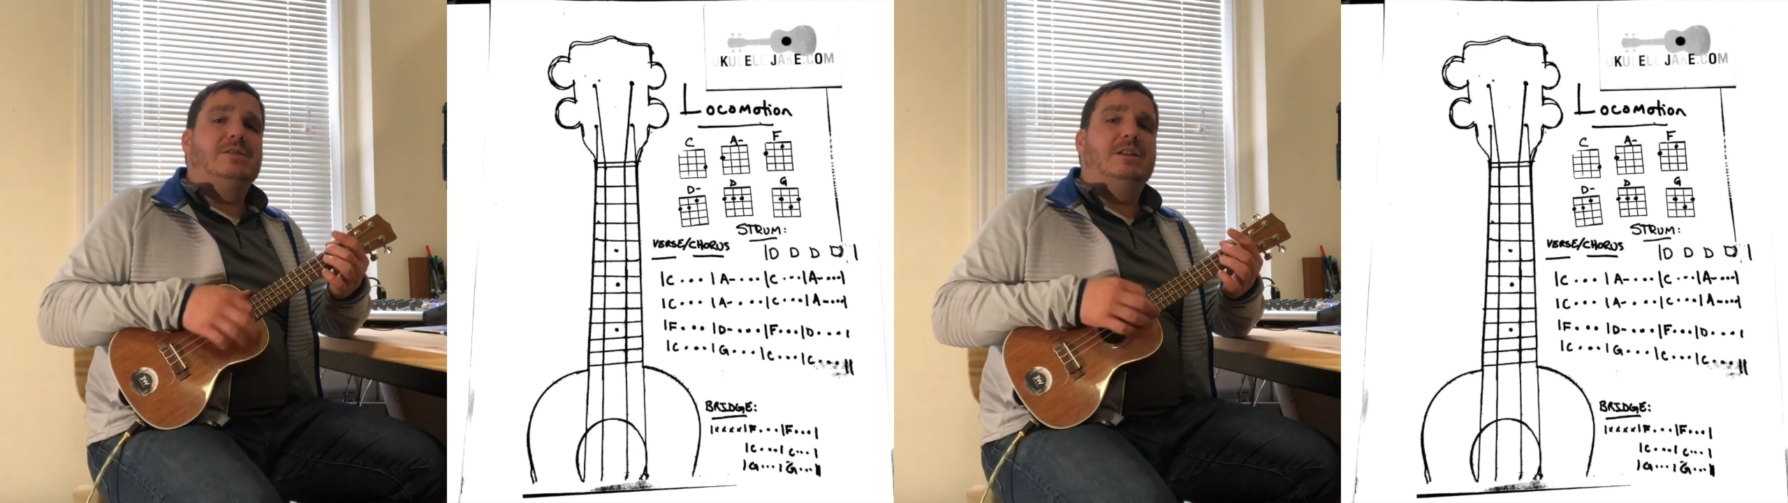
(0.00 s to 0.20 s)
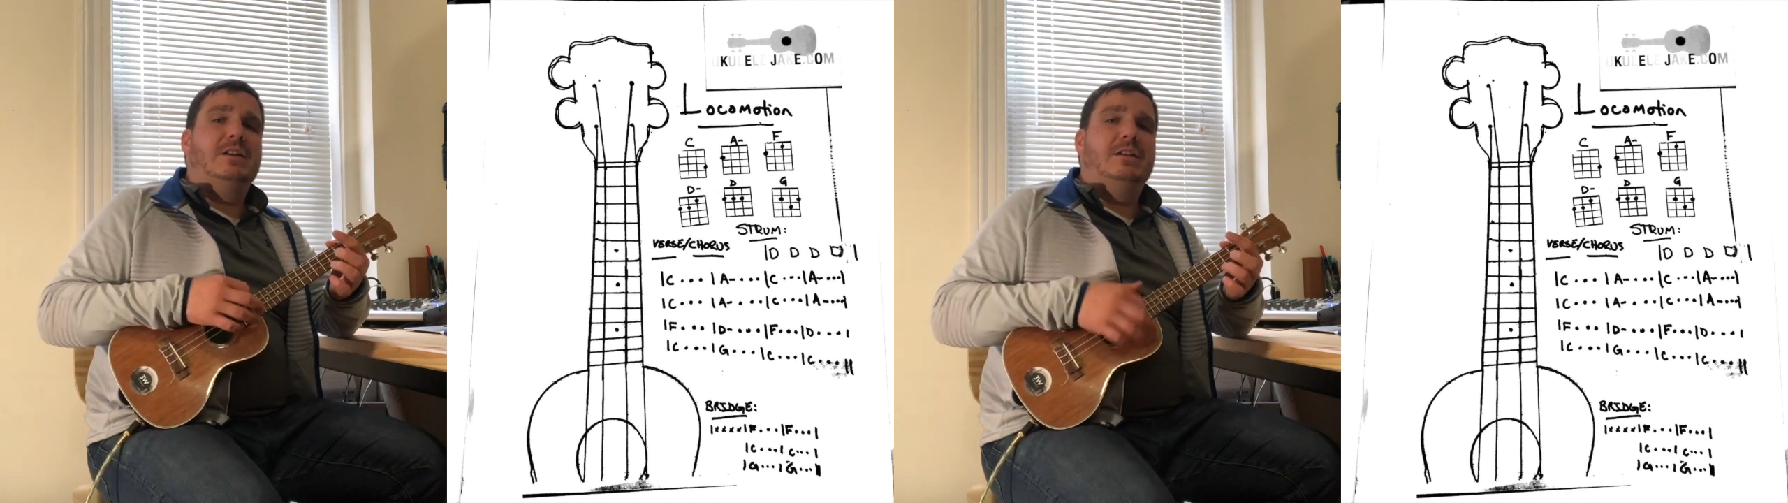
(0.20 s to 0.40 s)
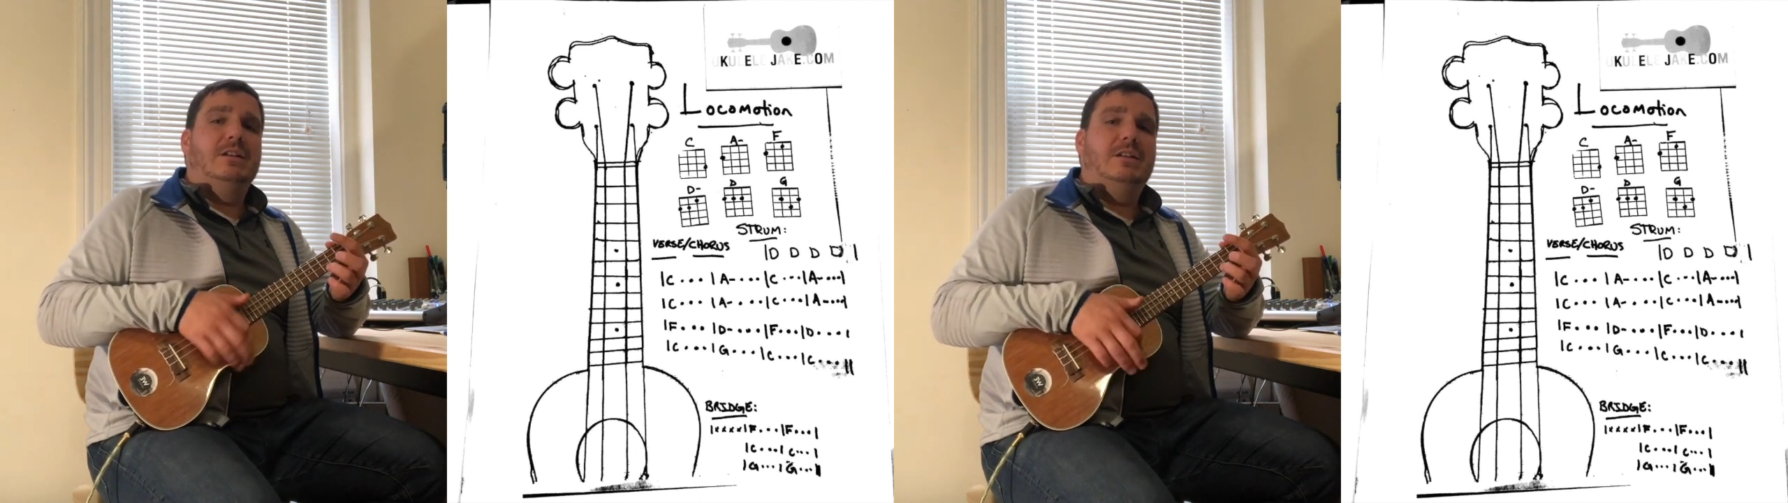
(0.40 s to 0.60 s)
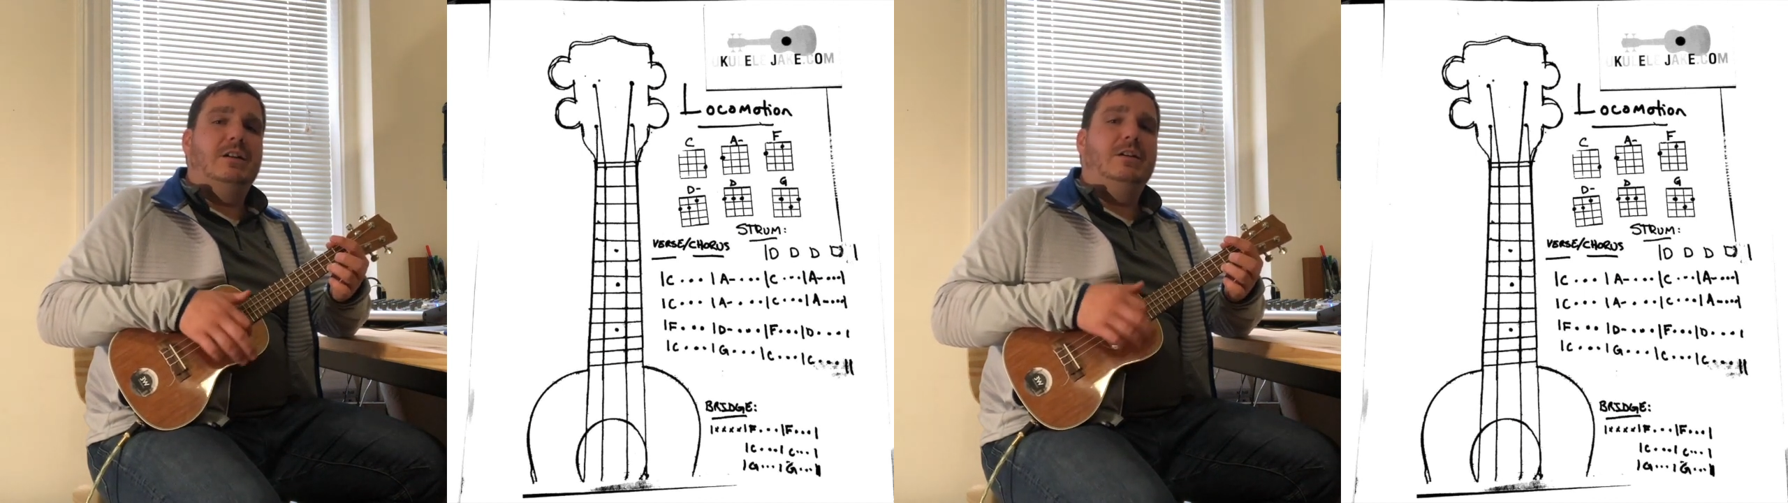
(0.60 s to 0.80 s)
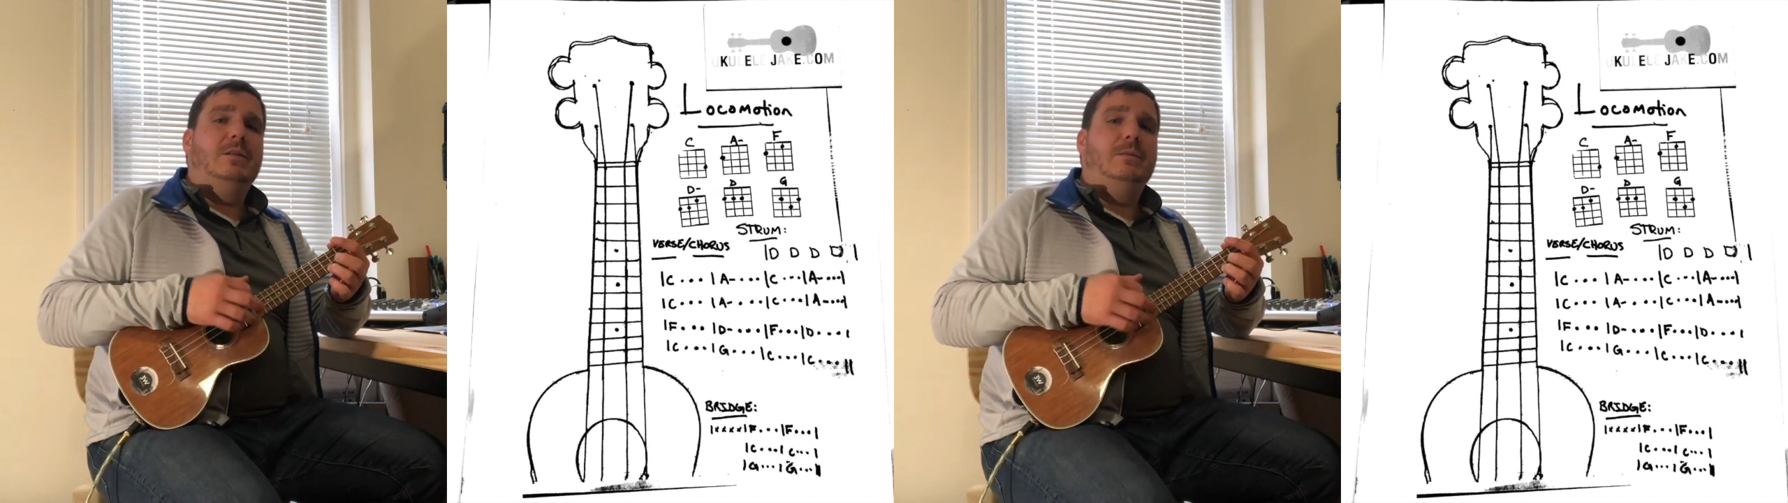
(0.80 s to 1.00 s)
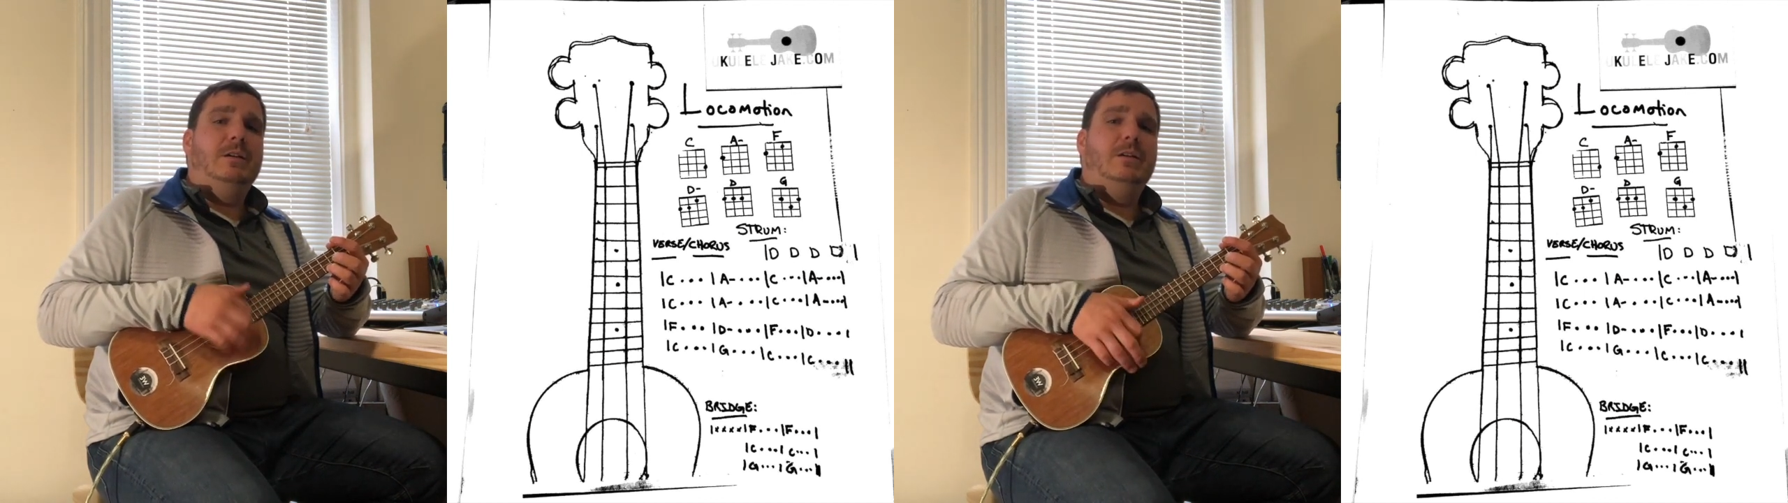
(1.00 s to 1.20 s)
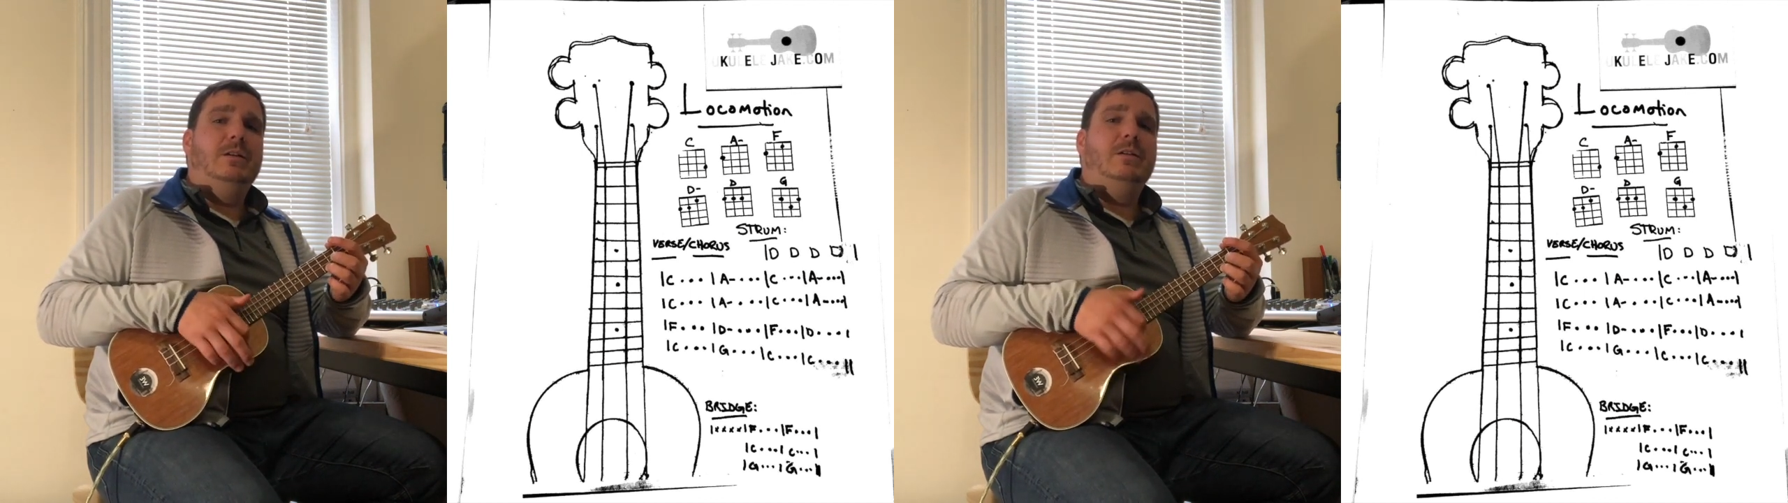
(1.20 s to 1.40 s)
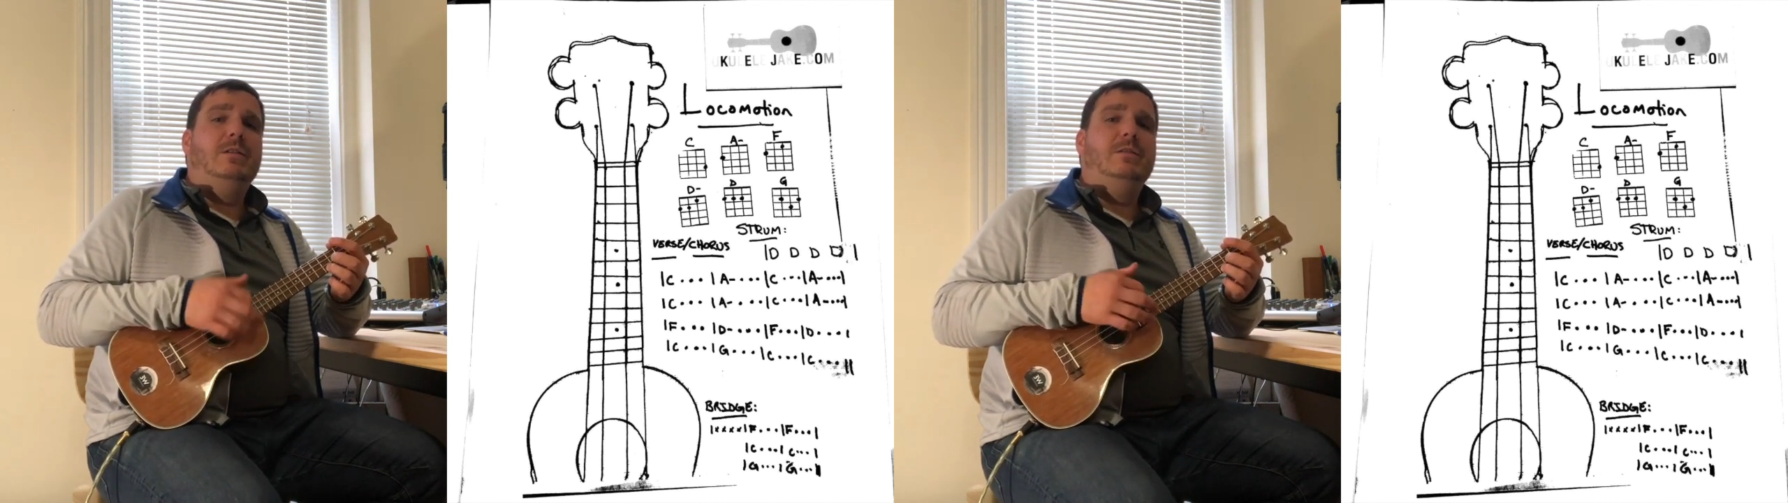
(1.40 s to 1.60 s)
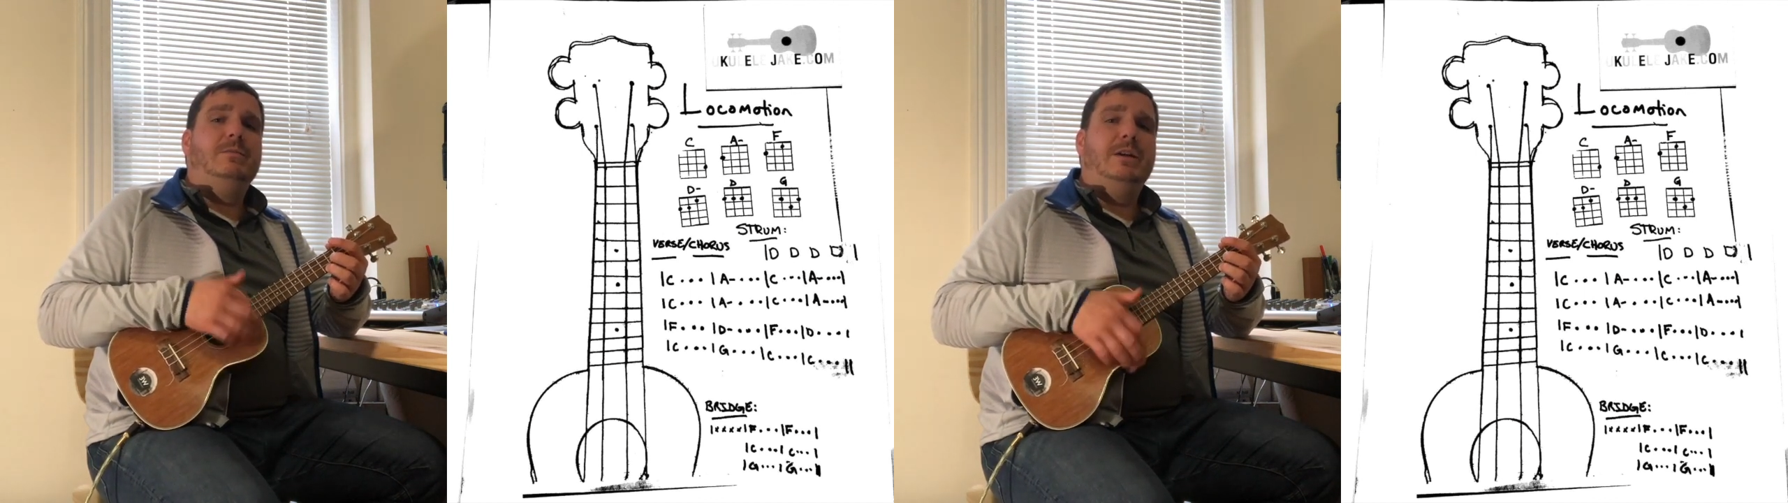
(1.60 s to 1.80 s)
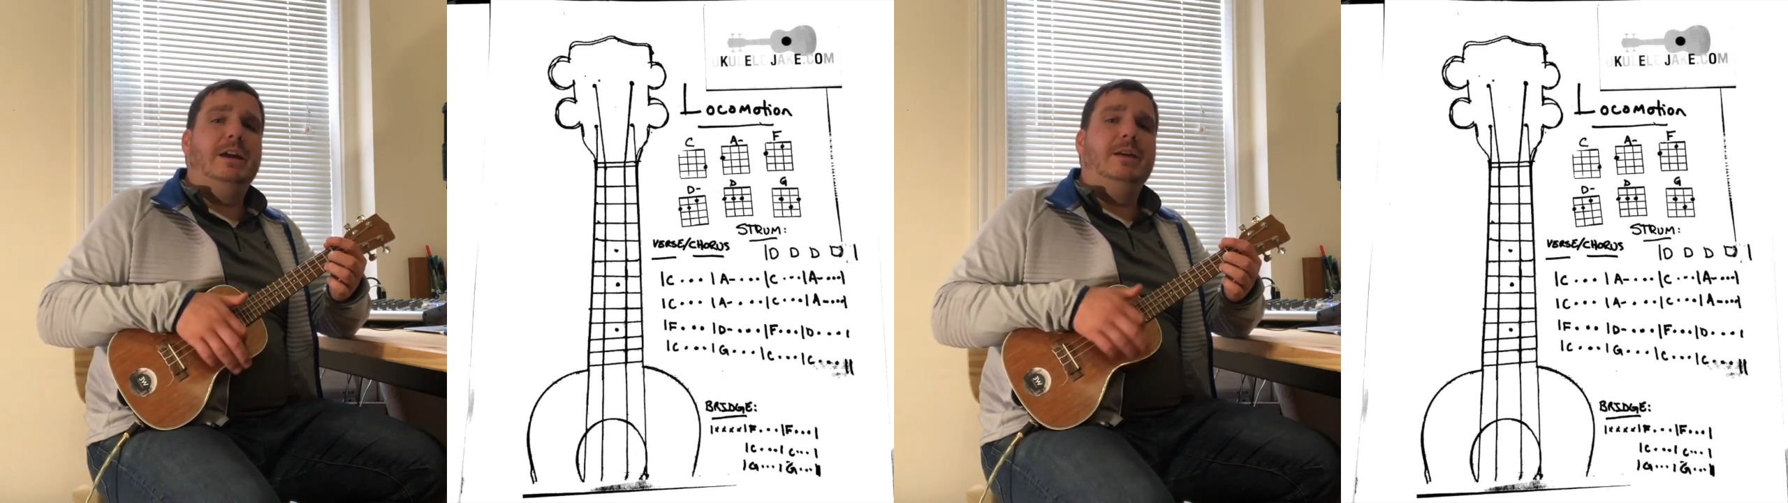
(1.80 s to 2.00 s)
C, come
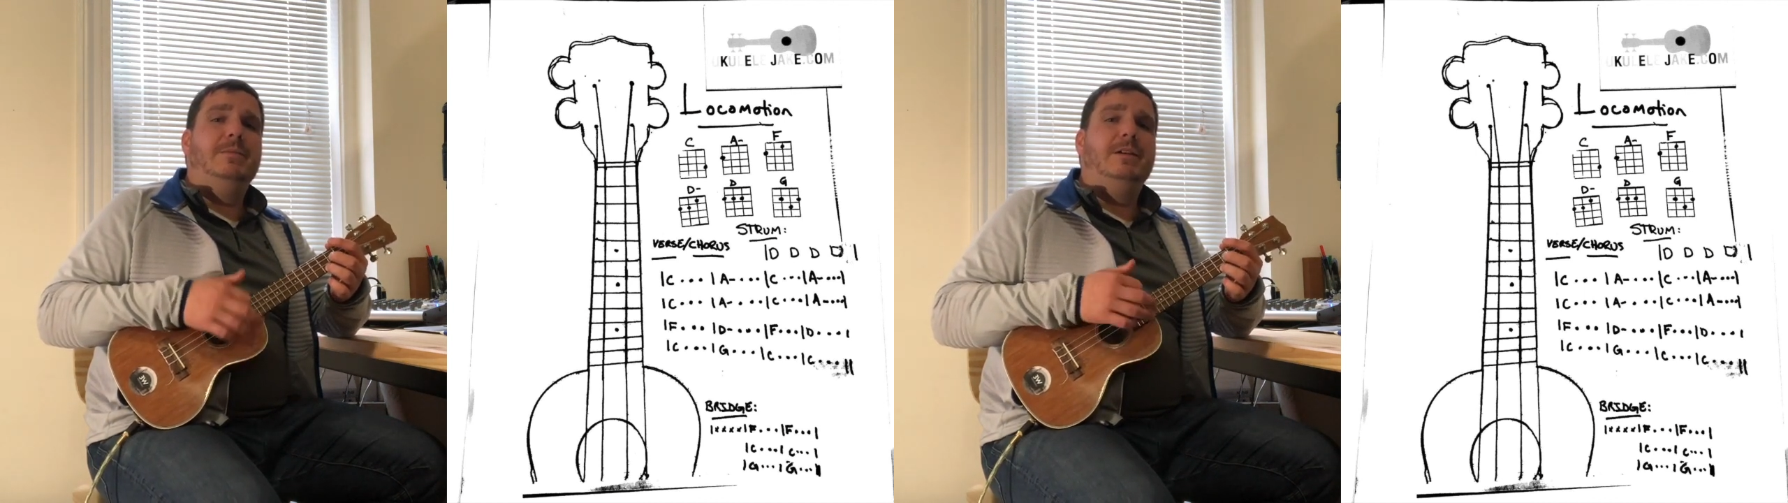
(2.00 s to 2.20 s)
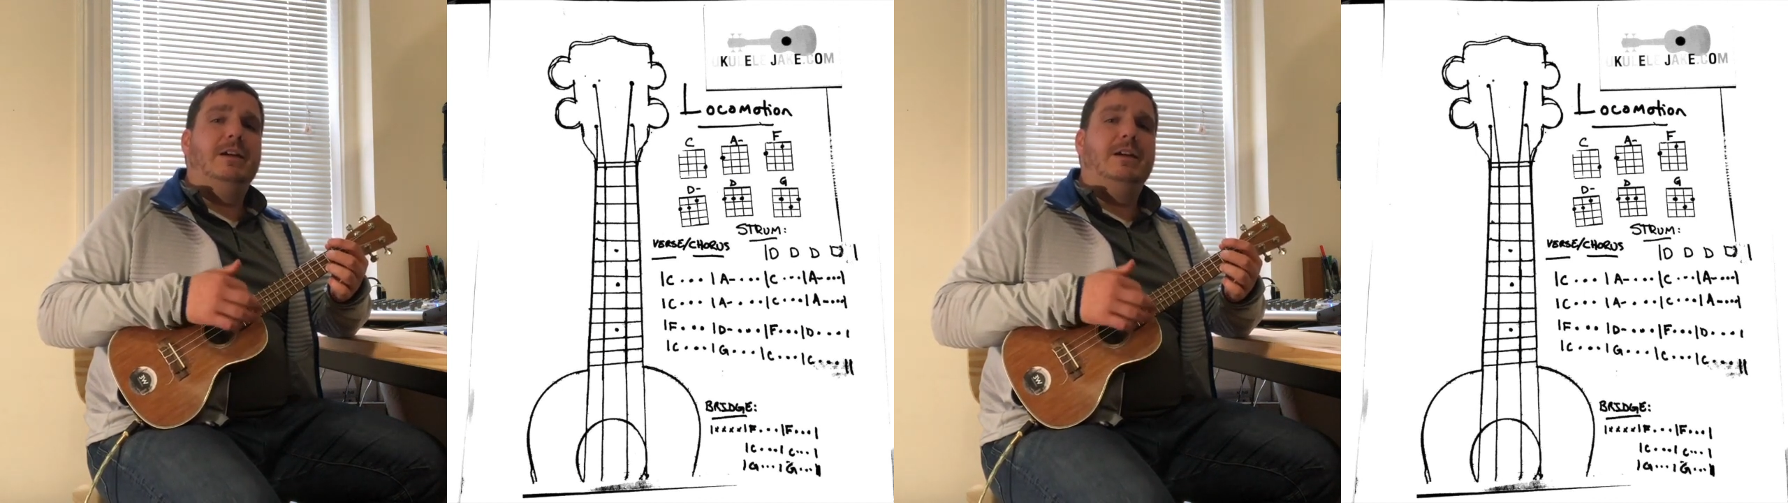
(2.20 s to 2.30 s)
on, baby.